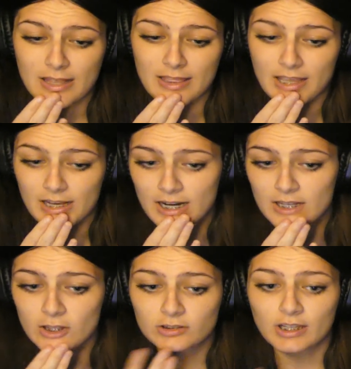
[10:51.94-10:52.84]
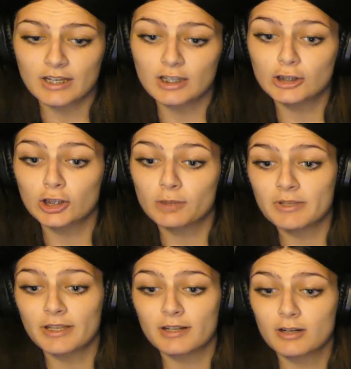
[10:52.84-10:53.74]
That kind of looked like a little
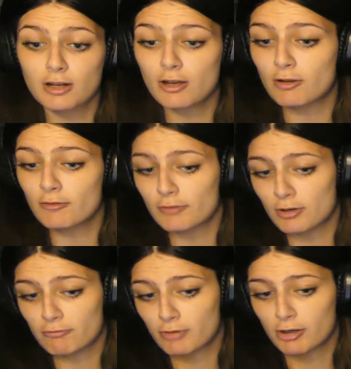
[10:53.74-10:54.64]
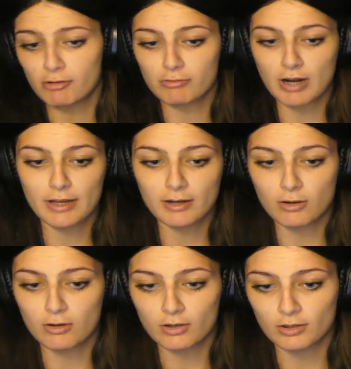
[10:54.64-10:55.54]
bit of regret
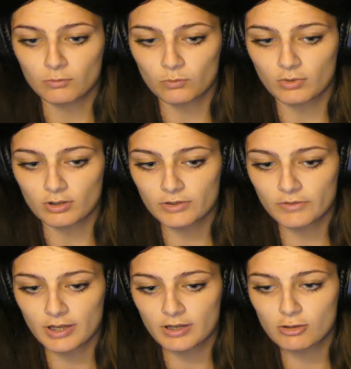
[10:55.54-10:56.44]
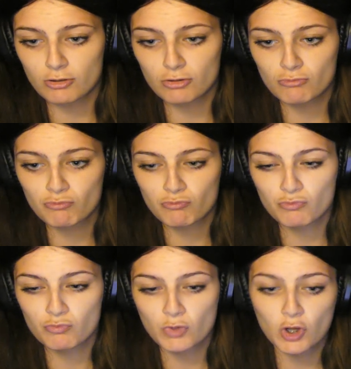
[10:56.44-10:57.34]
on Walt's face.
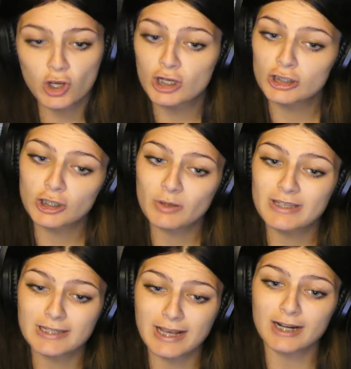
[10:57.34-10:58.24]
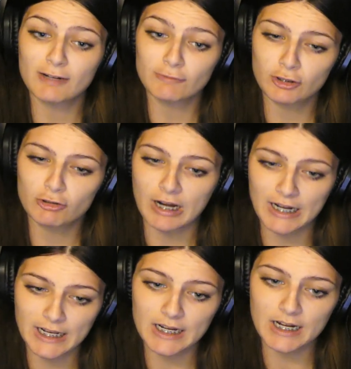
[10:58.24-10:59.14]
So is he kind of
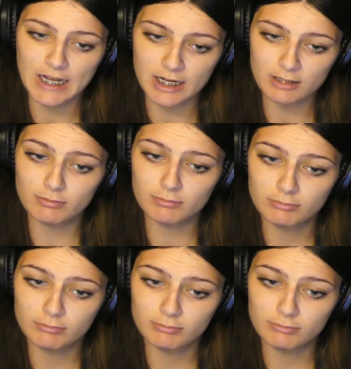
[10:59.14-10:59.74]
regretting it now?